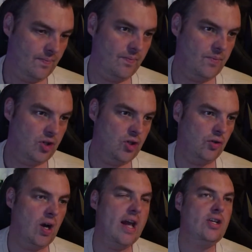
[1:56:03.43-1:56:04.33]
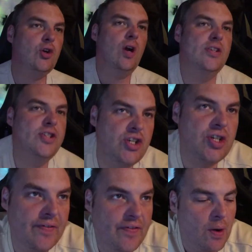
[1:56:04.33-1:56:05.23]
Great transition
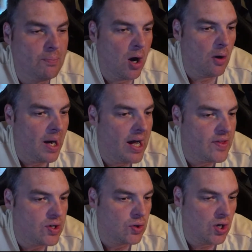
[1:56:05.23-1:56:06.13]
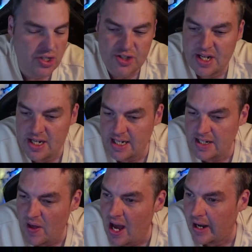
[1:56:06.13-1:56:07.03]
football by the Crows. They needed
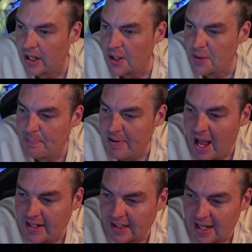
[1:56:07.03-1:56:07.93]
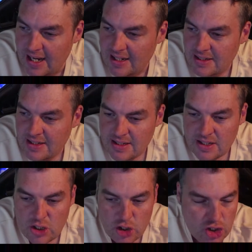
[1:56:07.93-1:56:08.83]
that. And Luke Pedler
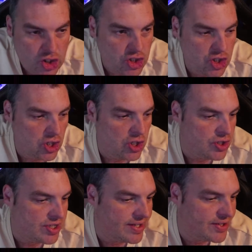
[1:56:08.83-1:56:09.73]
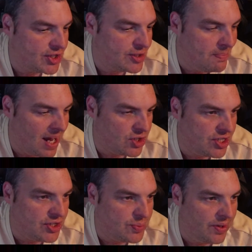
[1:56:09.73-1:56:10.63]
should smash
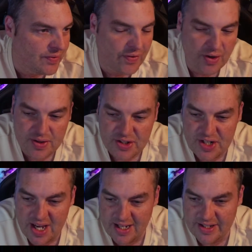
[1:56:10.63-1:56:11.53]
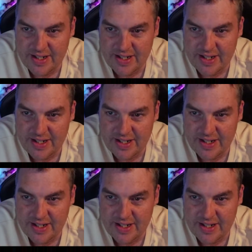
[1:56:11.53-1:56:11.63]
this one through the sticks.